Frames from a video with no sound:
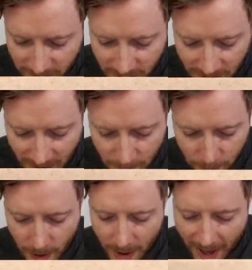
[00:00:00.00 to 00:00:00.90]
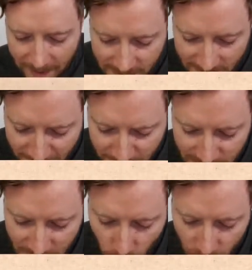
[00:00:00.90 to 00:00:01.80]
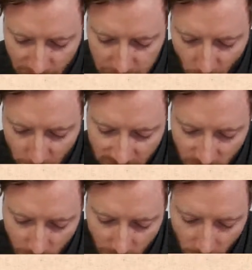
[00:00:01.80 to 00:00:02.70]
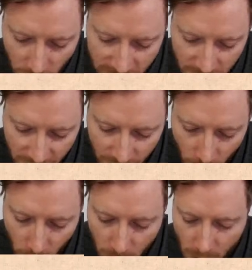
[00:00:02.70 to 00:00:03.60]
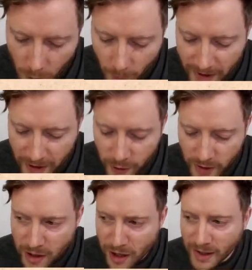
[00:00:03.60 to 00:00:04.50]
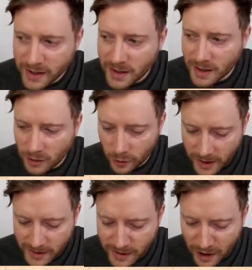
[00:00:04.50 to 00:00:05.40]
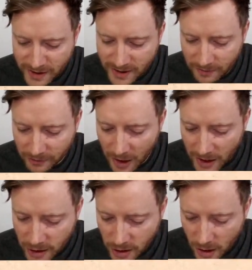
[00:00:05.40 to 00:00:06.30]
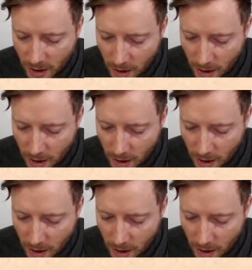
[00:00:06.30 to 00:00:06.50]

at the tip, at the same sort of point as where I was before, we're going to do it 90 degrees, nice and flush.